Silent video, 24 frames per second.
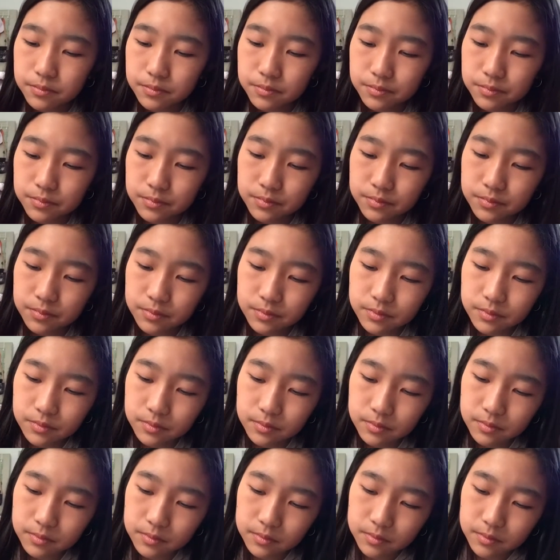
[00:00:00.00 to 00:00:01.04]

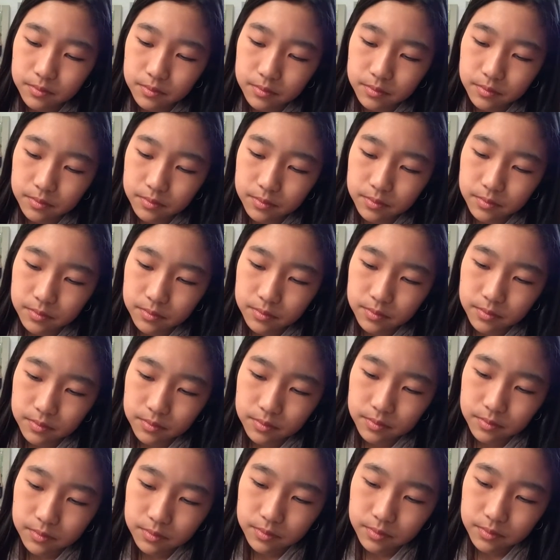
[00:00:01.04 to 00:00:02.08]

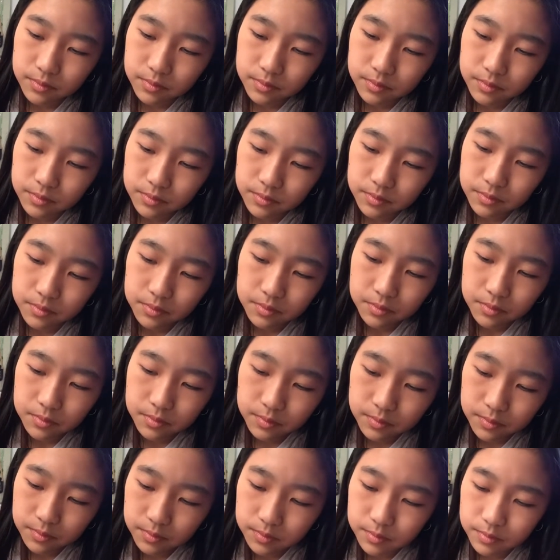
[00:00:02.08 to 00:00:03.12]

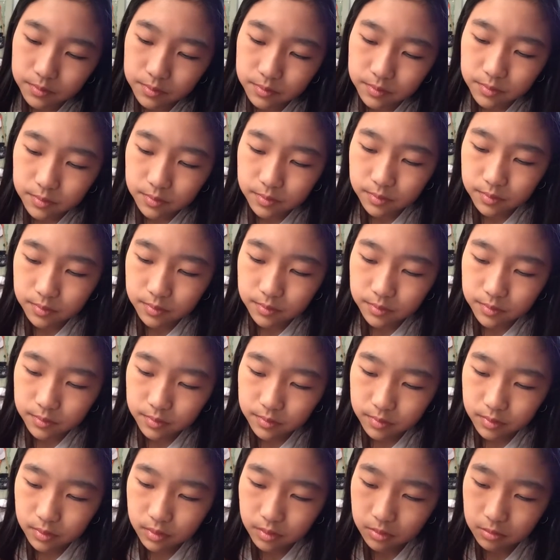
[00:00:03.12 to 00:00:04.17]

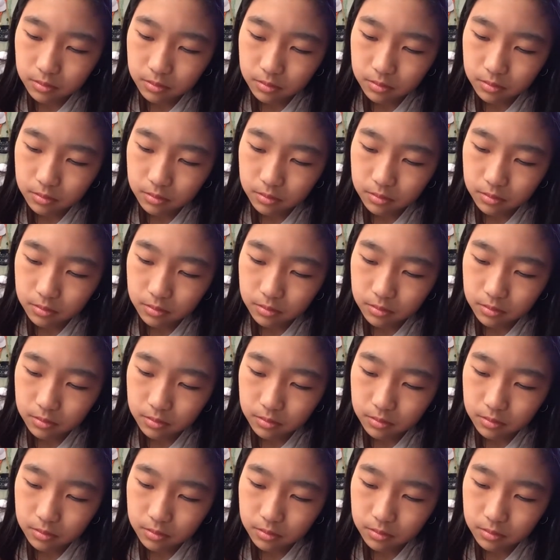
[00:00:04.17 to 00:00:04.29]
(no one is talking)